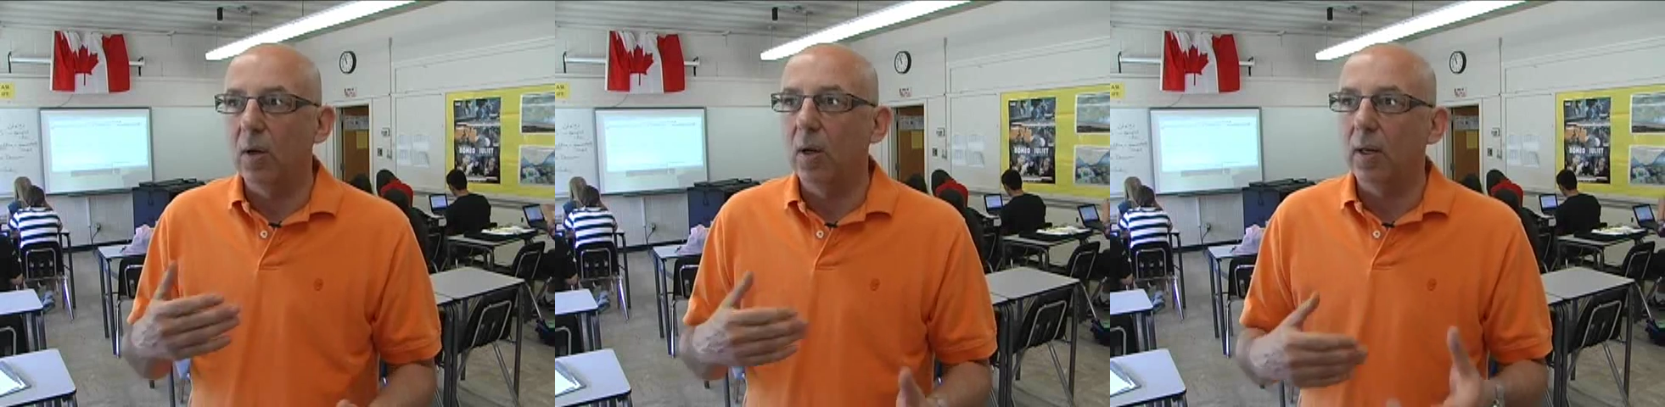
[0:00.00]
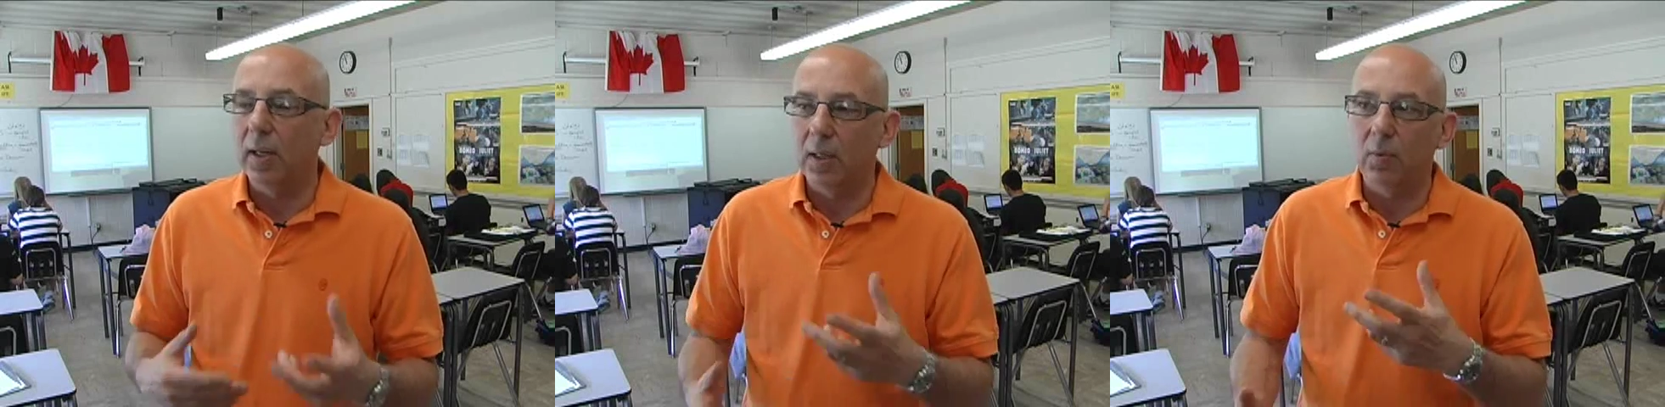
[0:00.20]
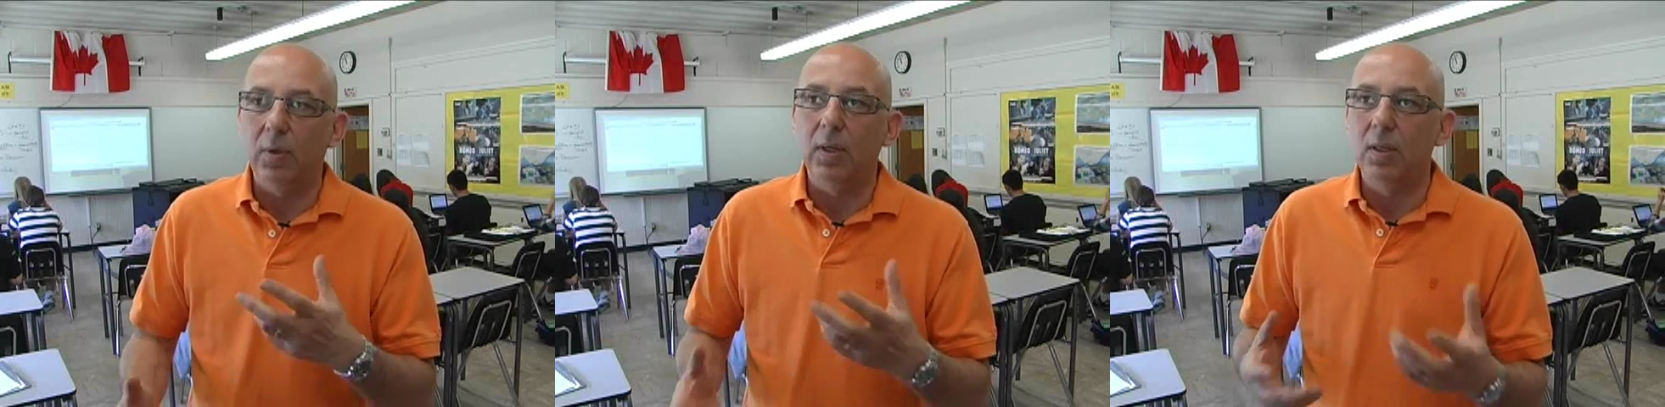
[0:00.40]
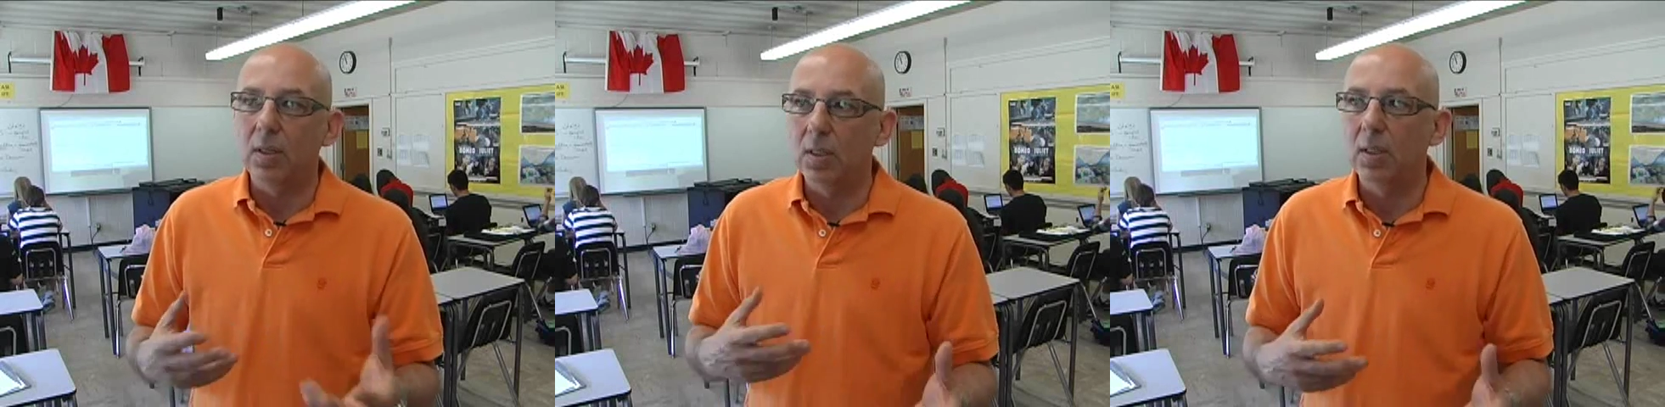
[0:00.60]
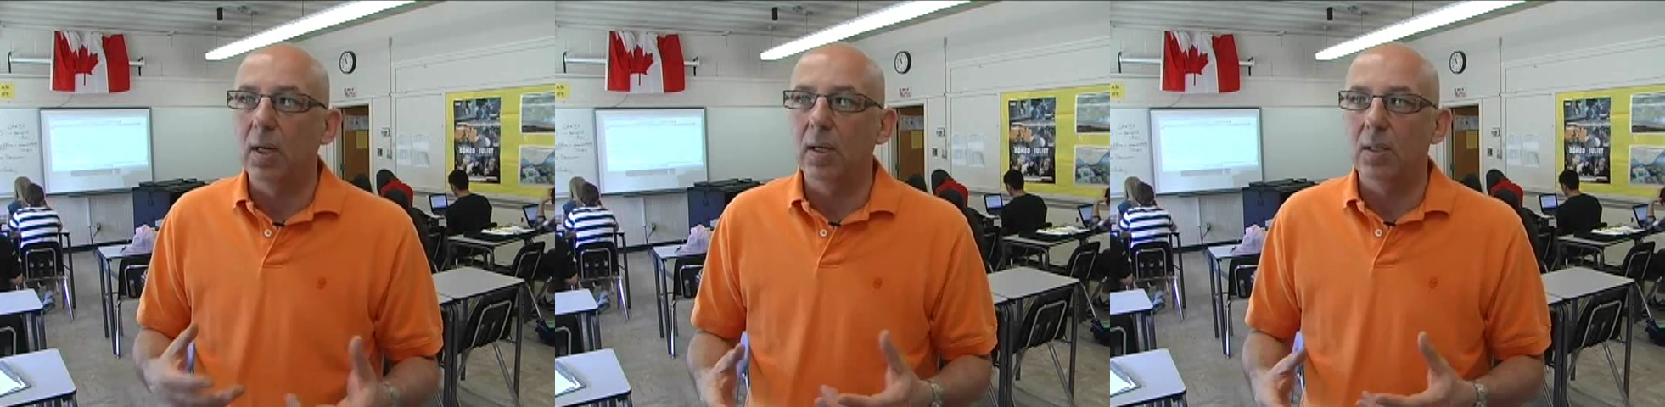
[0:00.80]
on. Like we can
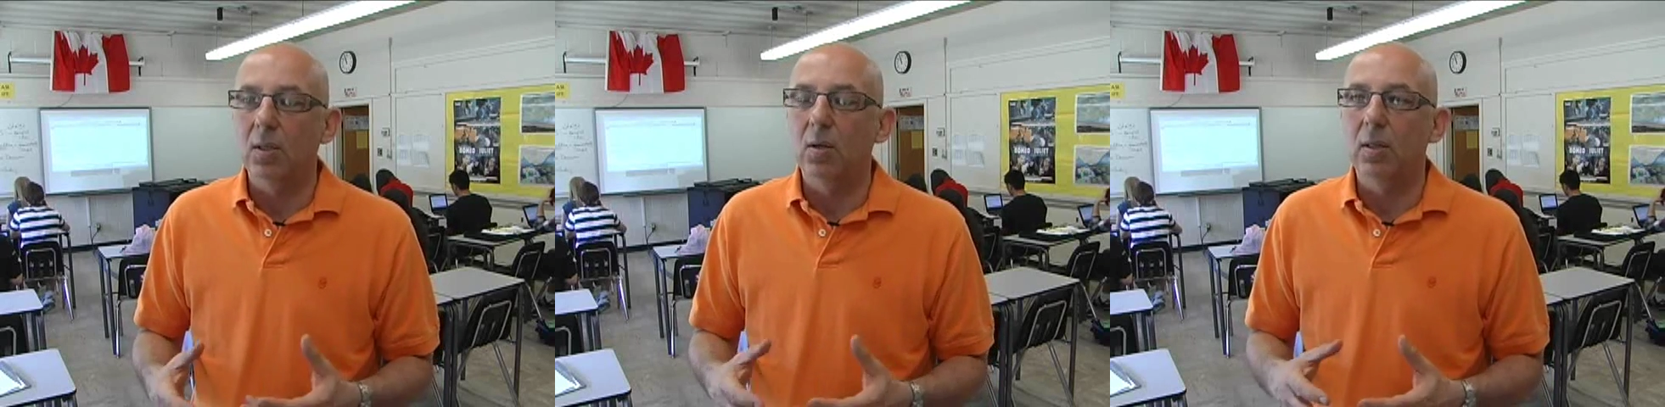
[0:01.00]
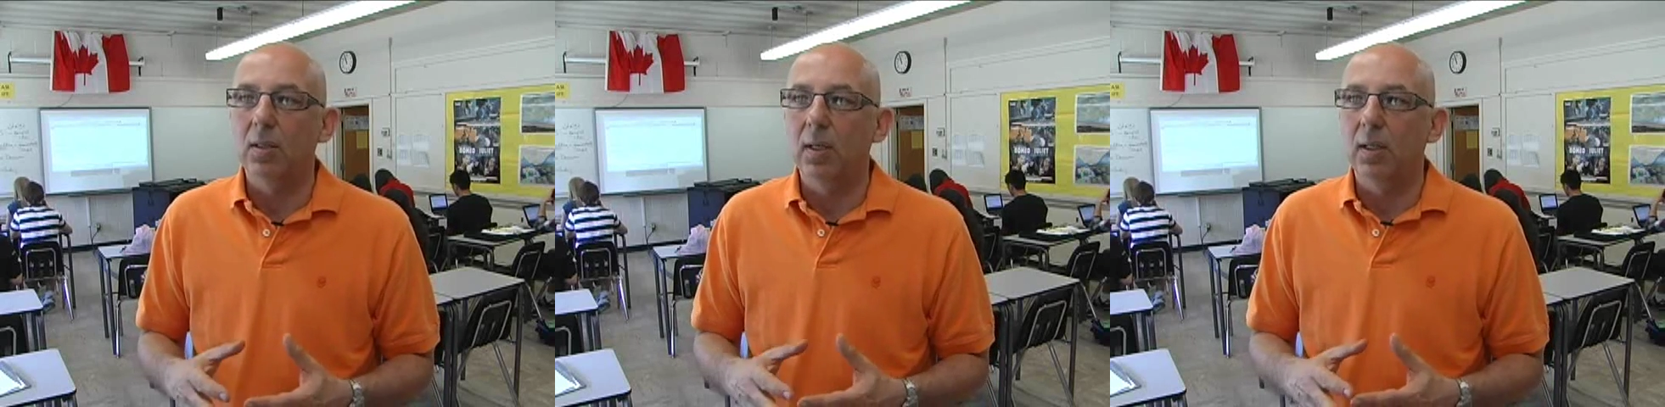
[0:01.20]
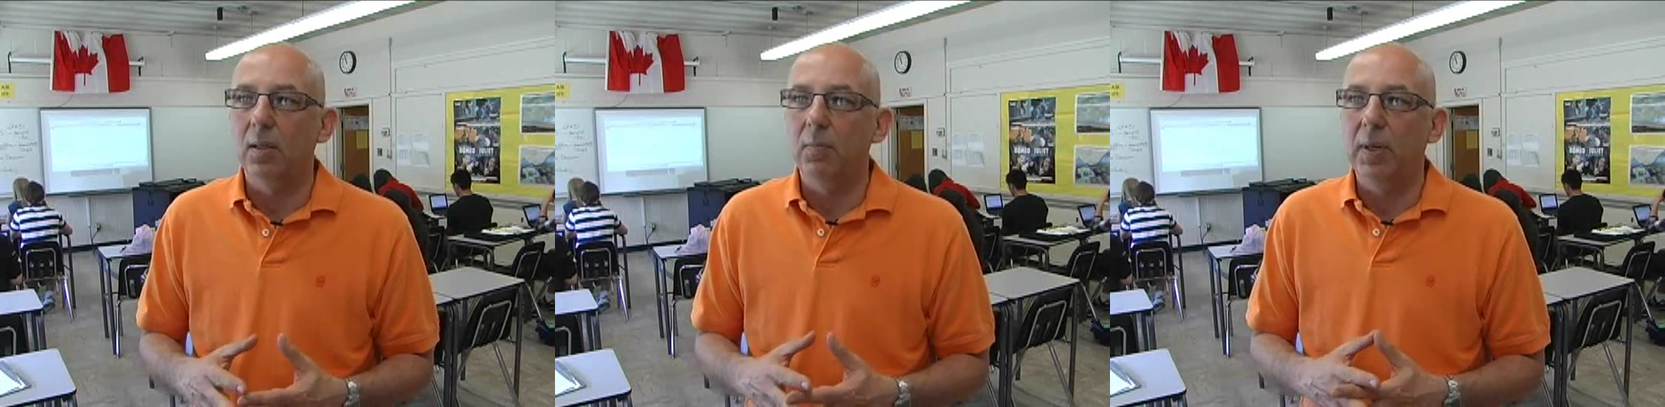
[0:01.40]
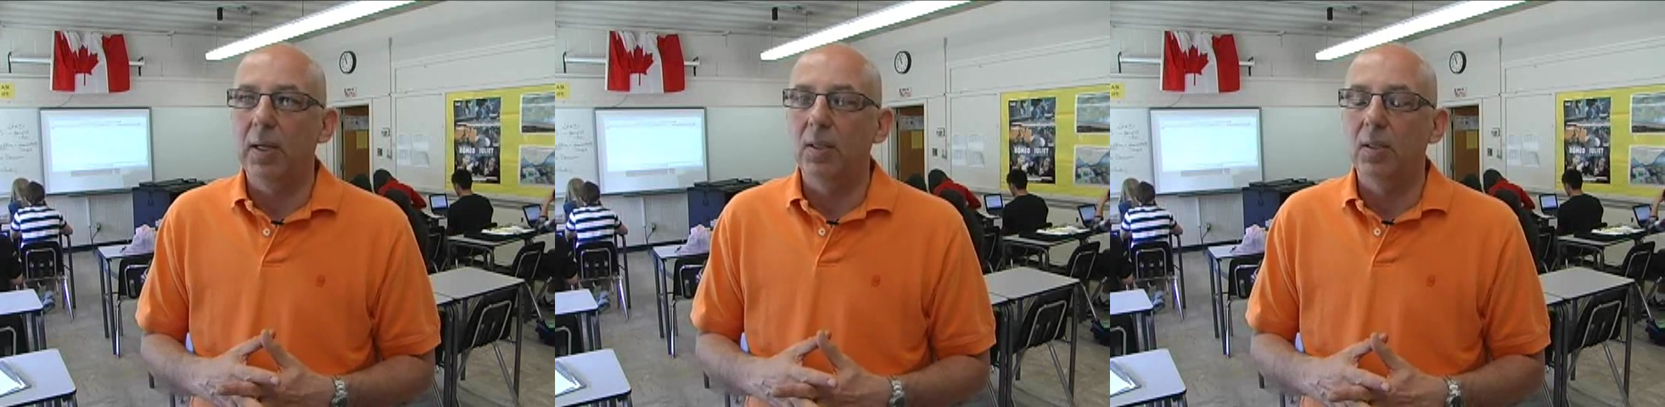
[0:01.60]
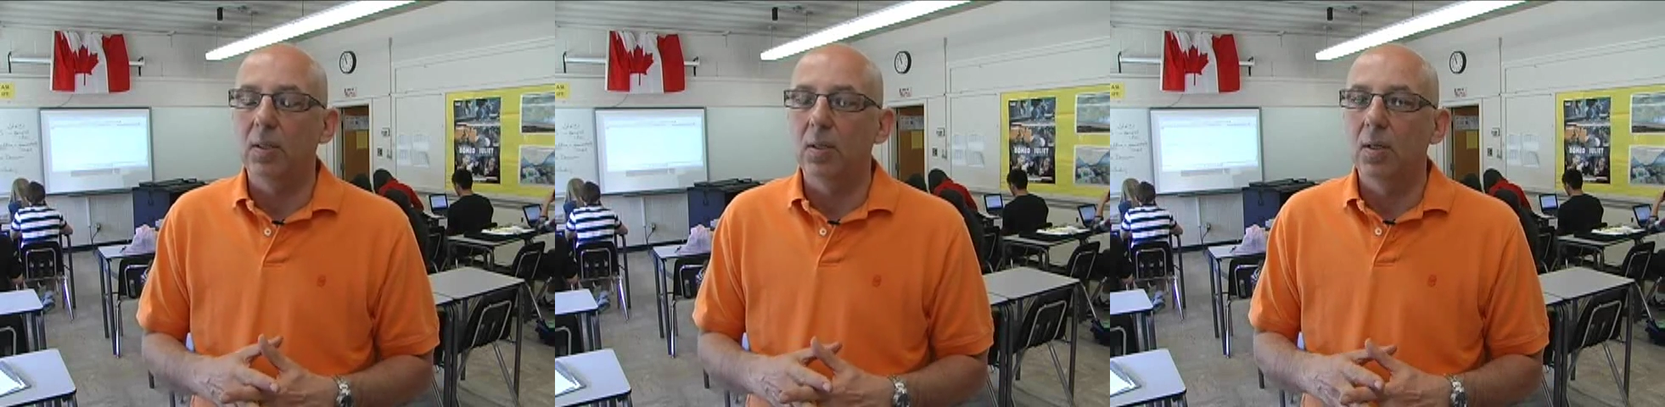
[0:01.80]
discuss on a daily
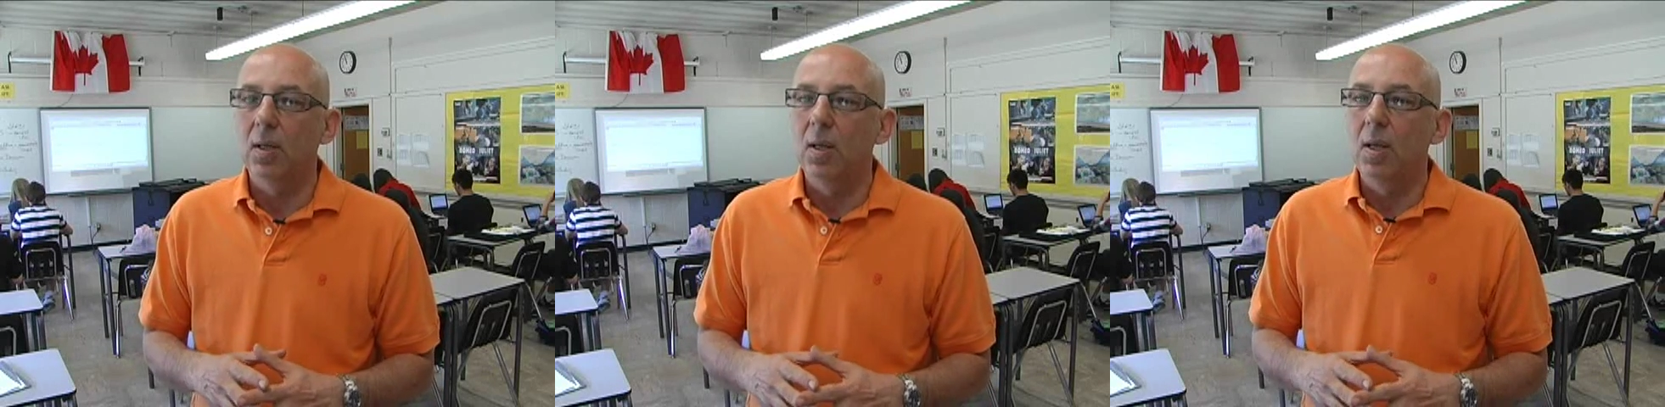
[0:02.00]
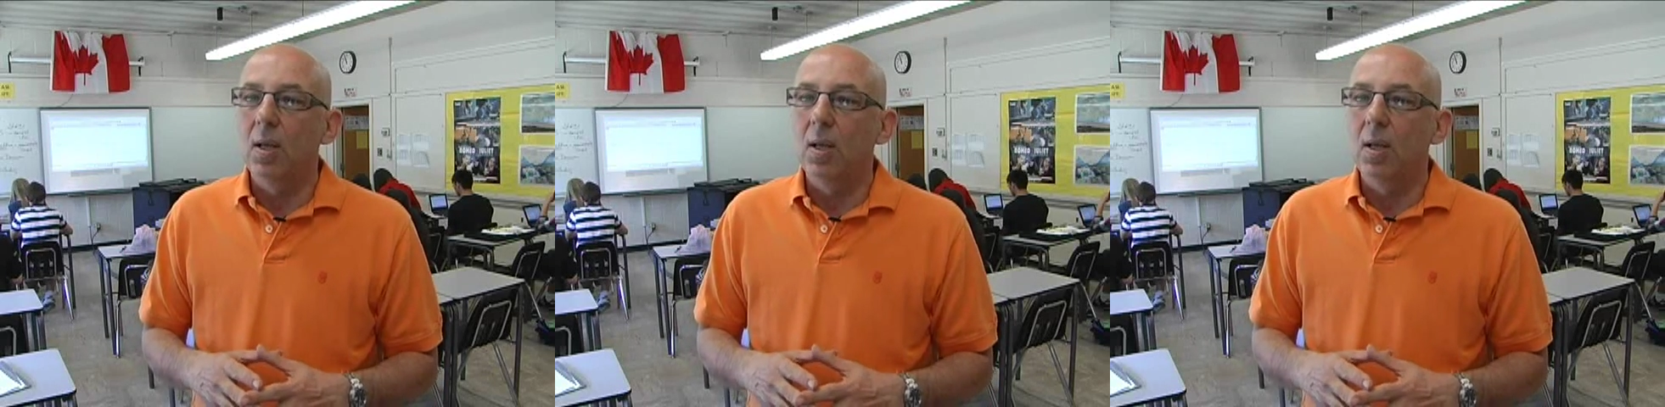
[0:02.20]
basis.